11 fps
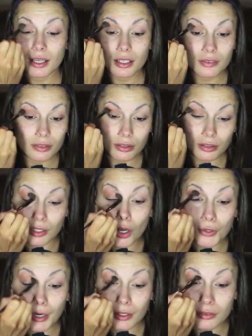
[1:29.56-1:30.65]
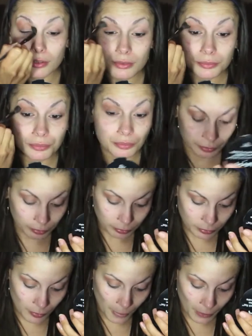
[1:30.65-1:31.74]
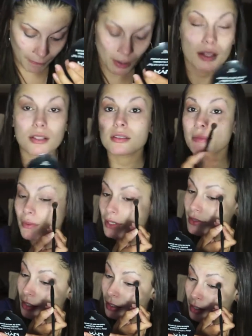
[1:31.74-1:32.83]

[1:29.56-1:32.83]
I'm using this shade as a transition color. It blended